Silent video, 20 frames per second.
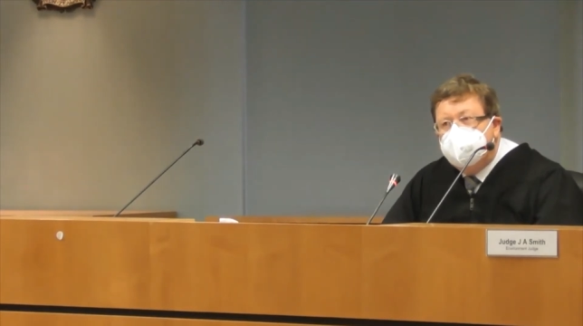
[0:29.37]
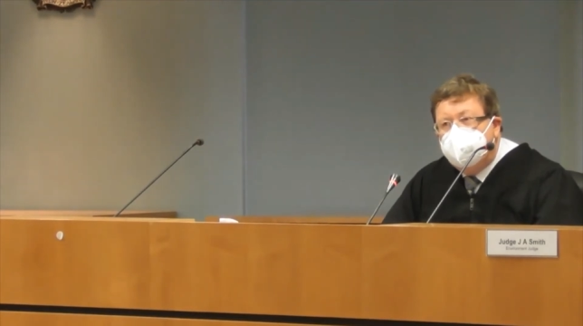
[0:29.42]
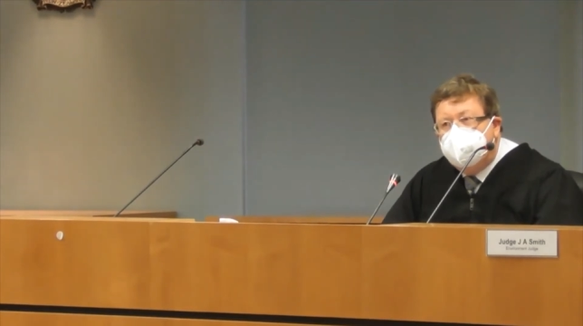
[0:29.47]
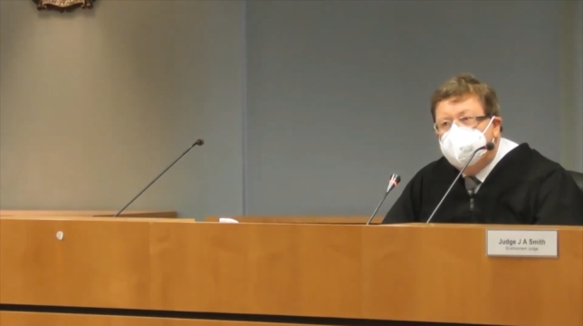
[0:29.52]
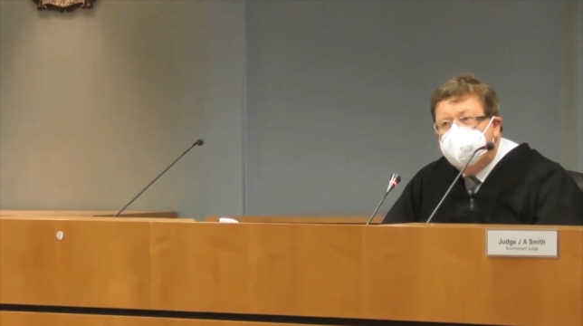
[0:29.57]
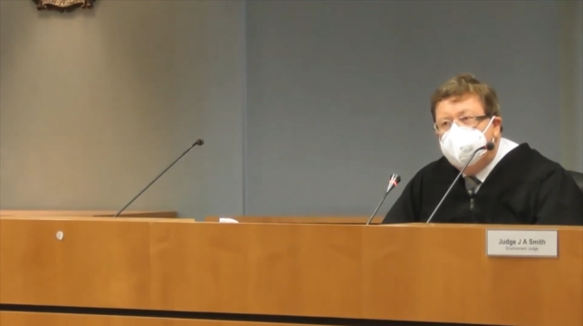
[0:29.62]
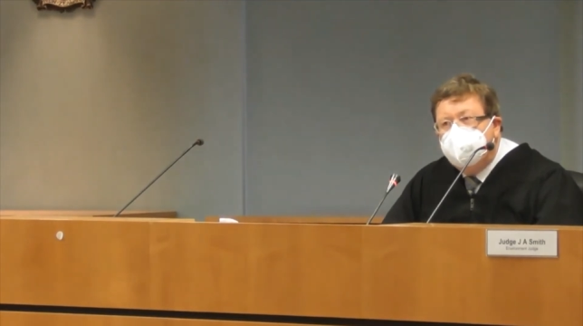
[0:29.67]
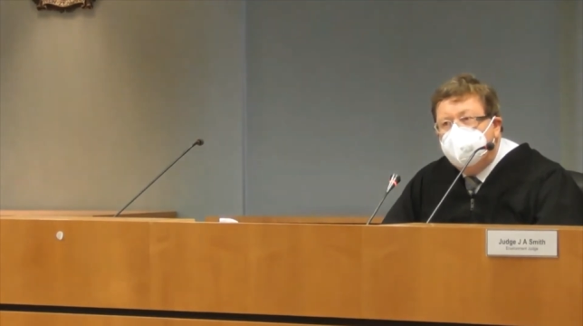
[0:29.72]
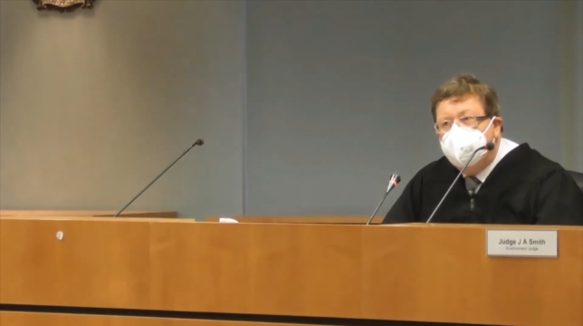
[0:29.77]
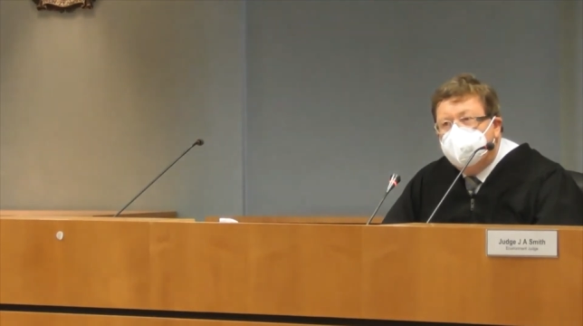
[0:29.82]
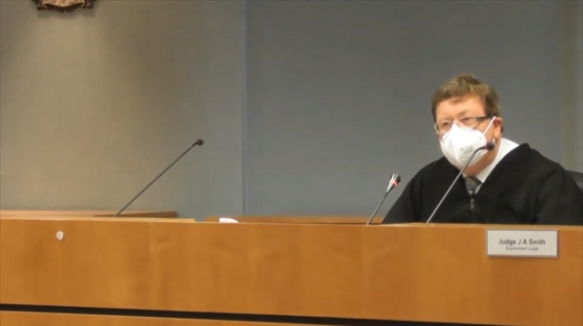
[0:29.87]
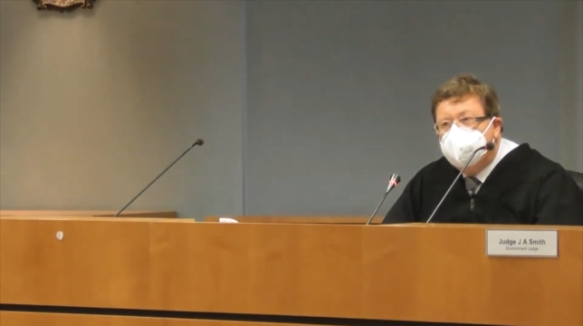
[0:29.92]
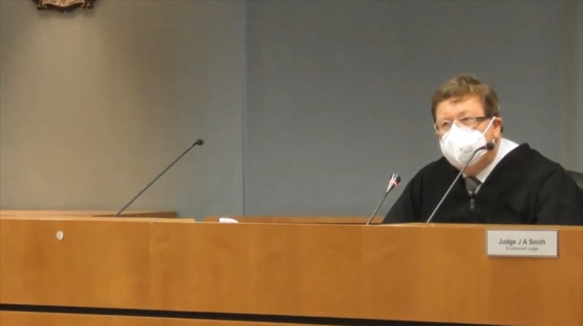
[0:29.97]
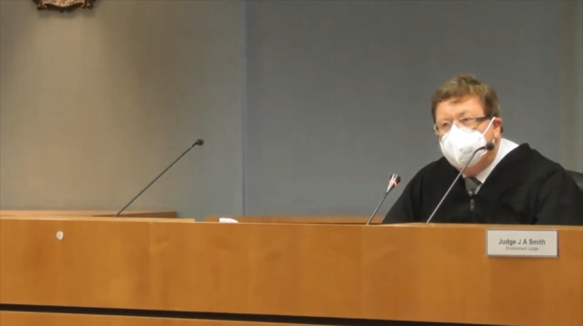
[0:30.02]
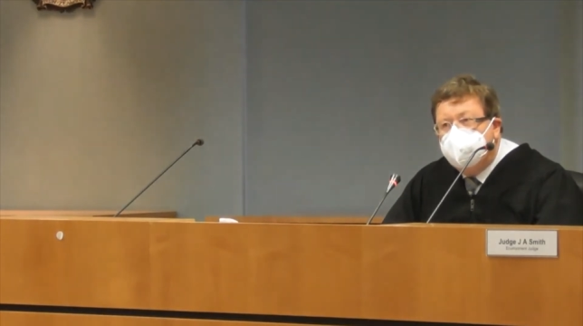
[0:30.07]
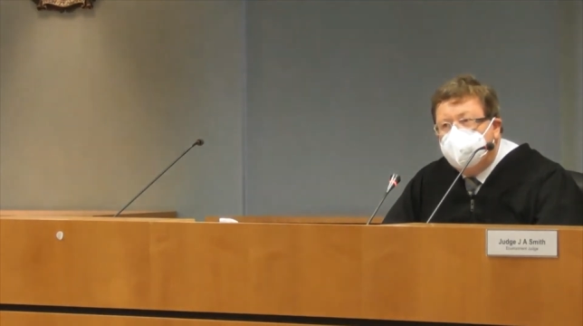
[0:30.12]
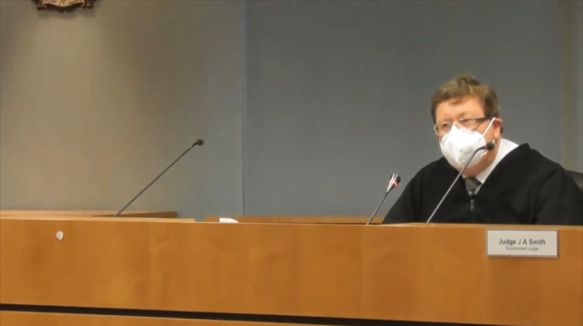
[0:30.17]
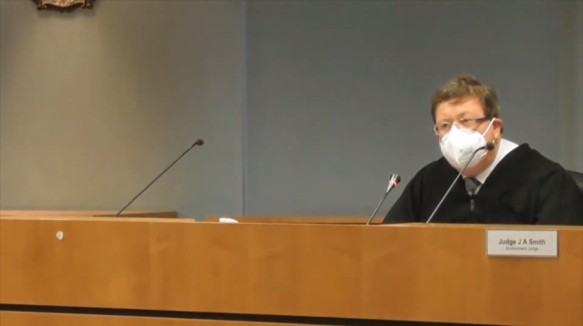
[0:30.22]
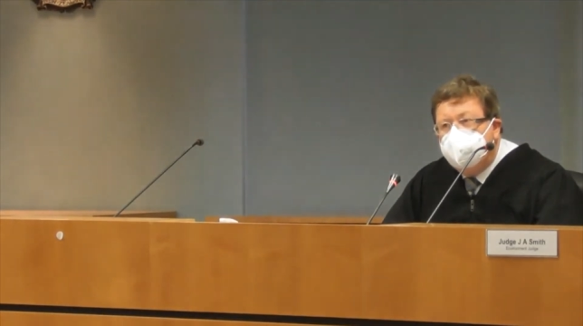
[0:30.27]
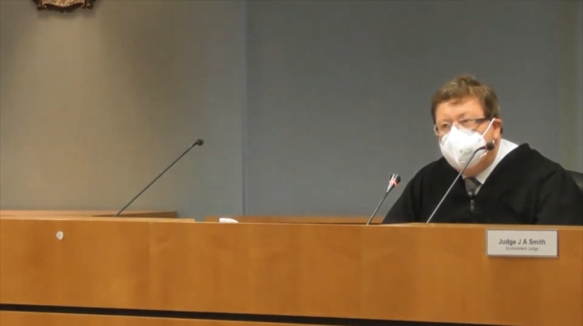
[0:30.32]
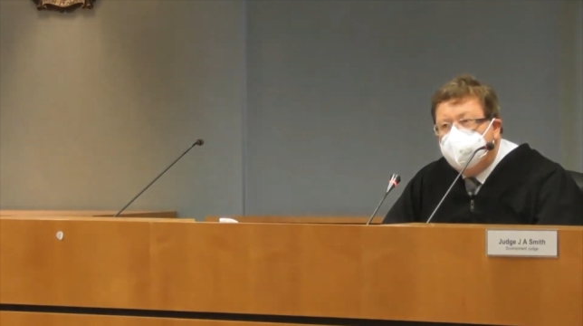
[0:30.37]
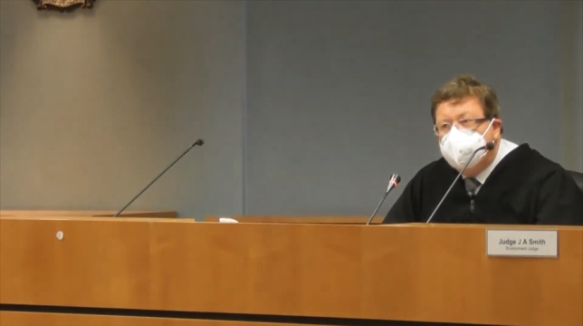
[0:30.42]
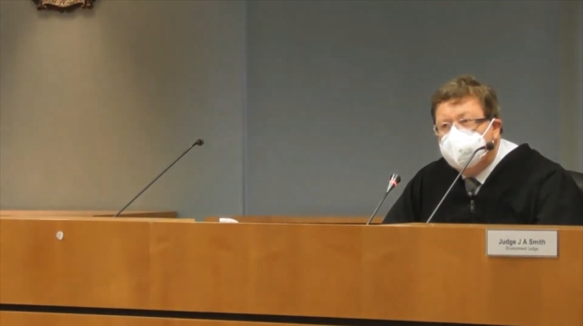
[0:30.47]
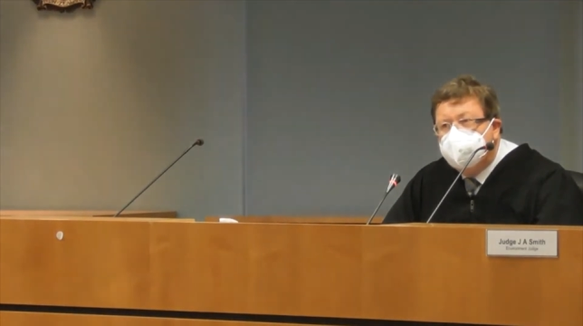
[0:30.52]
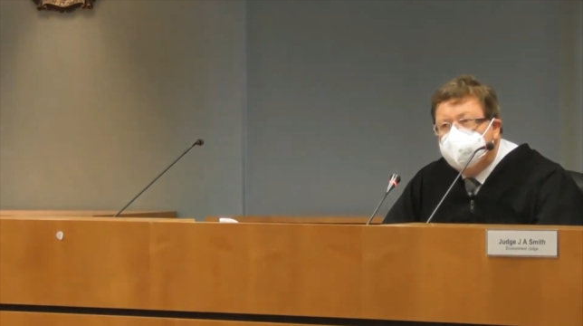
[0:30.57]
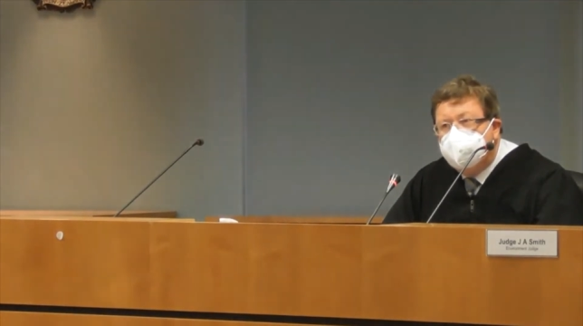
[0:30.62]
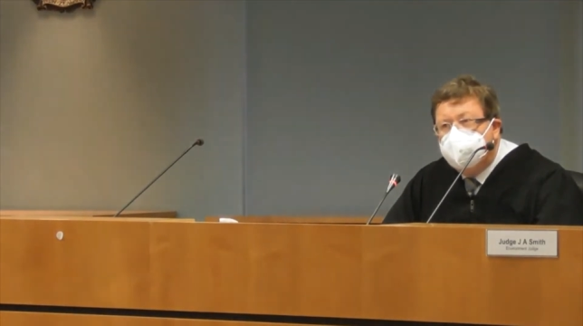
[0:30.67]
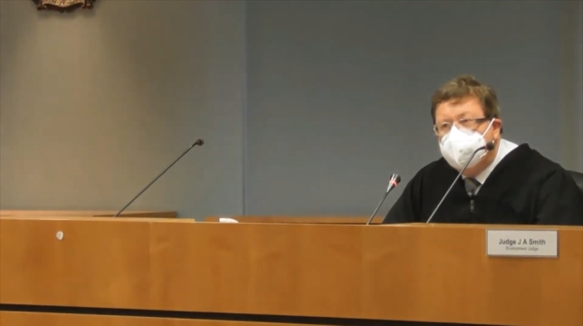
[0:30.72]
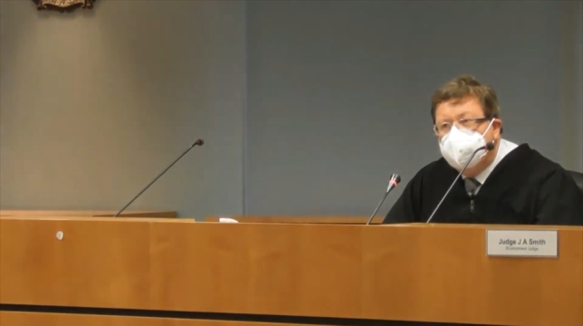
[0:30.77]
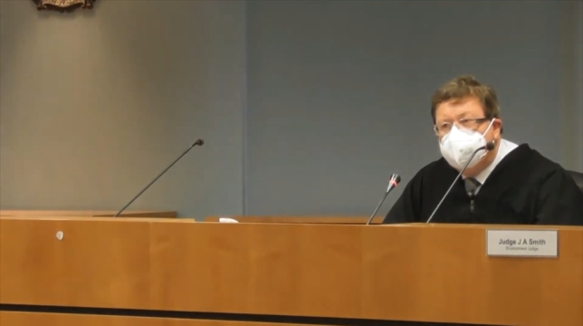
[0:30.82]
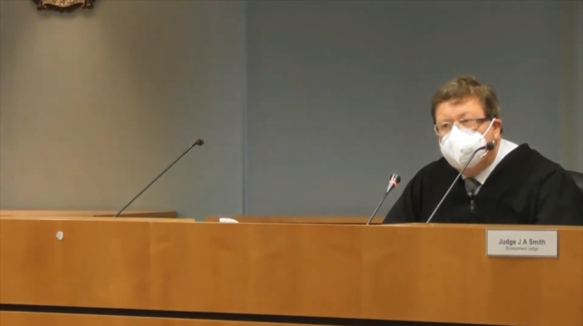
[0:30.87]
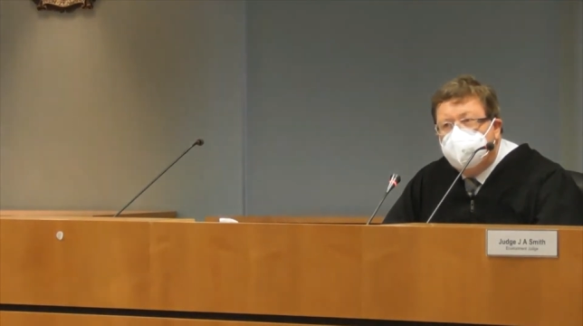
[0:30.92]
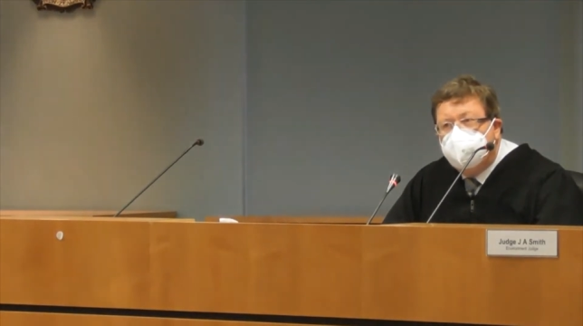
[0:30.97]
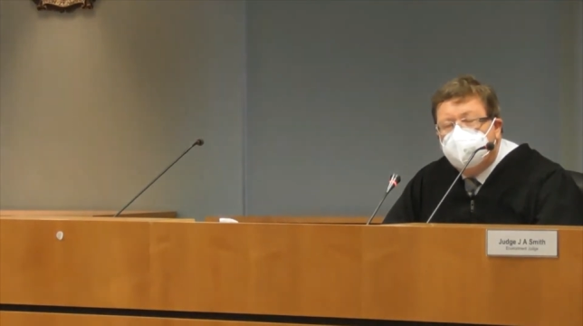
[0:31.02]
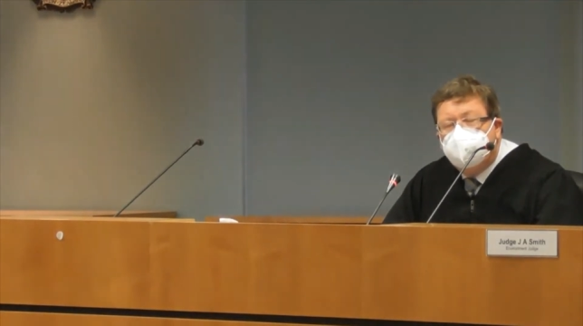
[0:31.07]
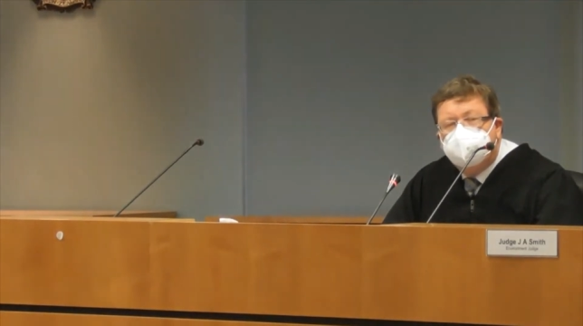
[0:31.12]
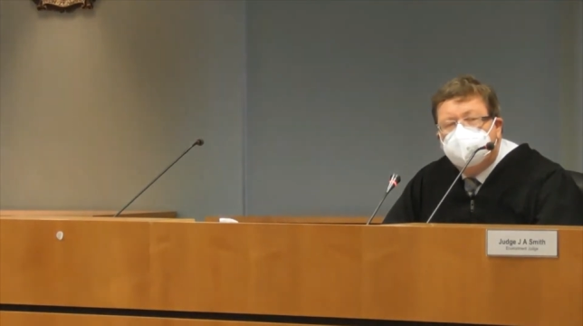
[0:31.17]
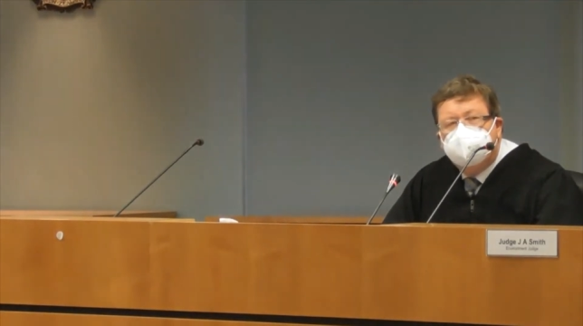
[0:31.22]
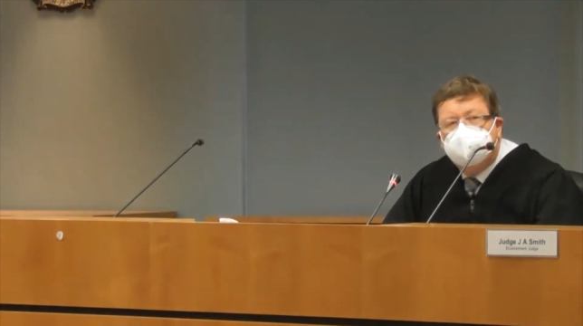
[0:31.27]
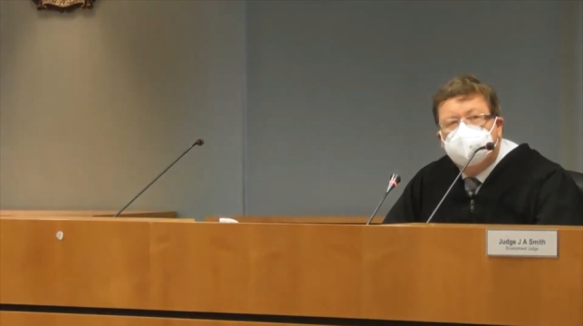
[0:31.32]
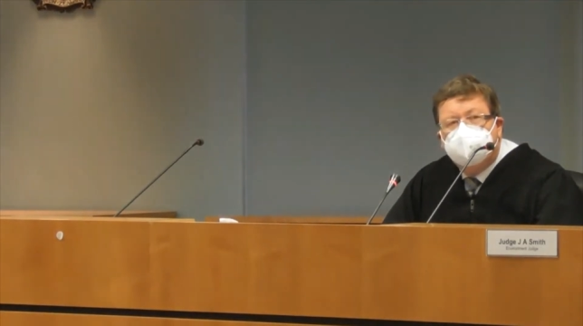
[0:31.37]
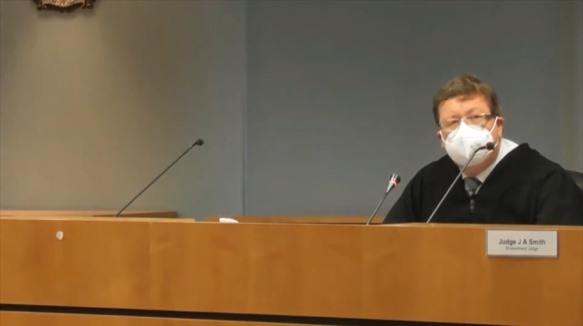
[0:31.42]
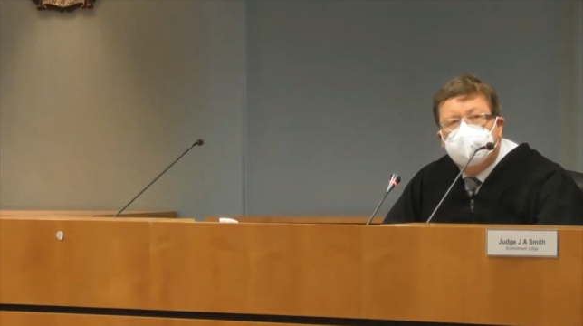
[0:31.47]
external to the ministry as well.